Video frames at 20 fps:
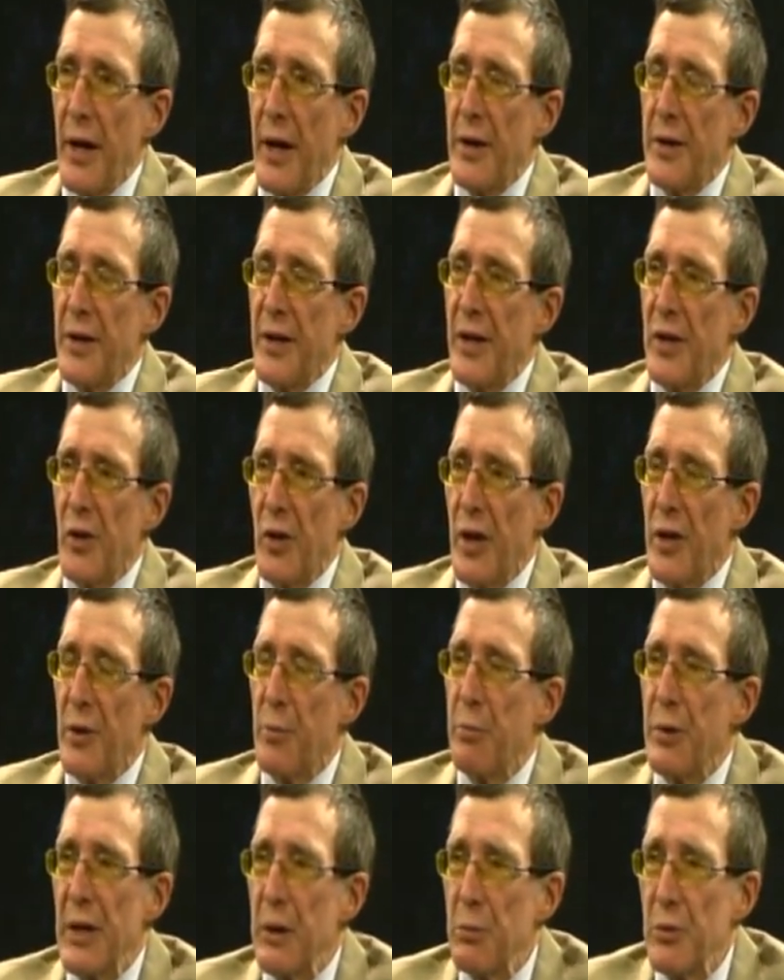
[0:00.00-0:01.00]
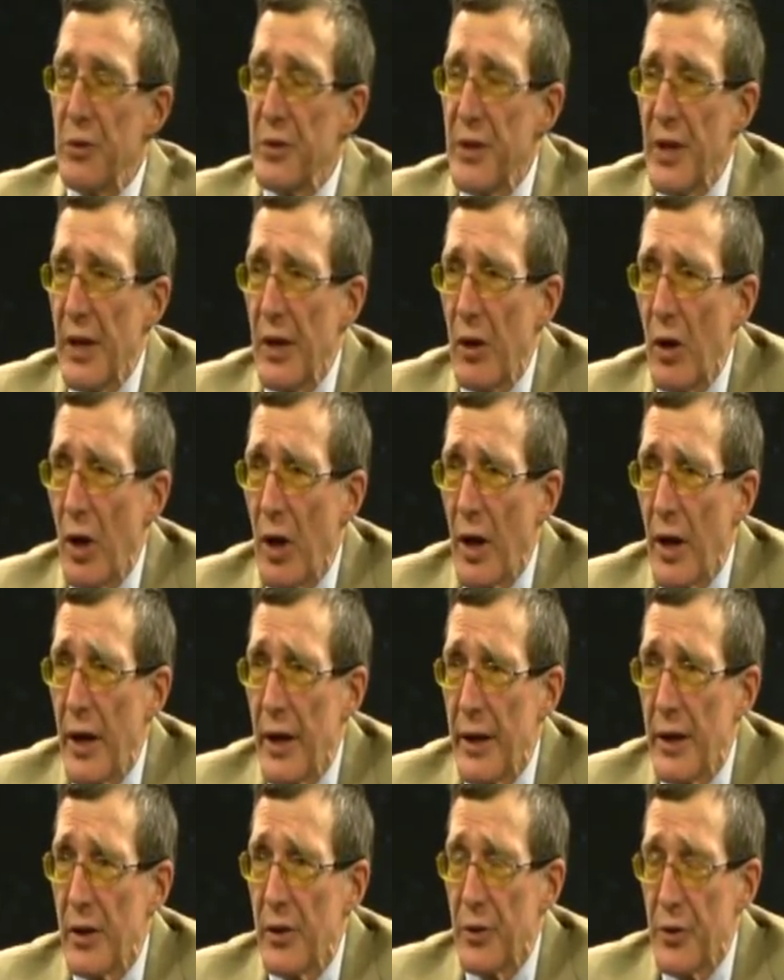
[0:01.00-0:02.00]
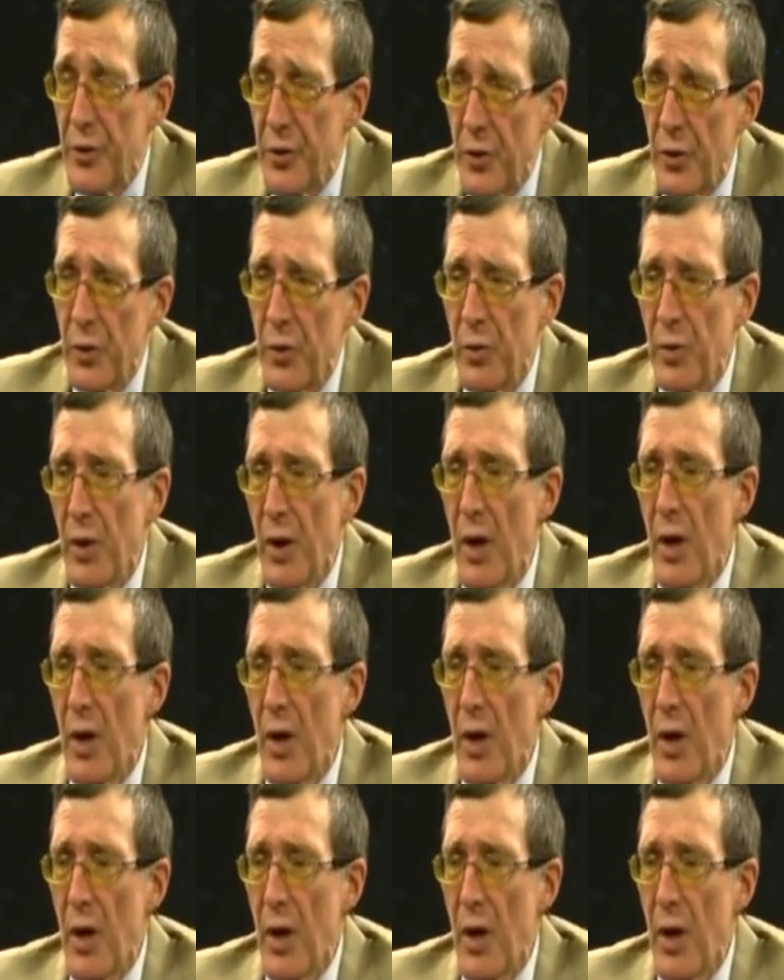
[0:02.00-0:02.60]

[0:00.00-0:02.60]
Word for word: and to hear other people say all I could do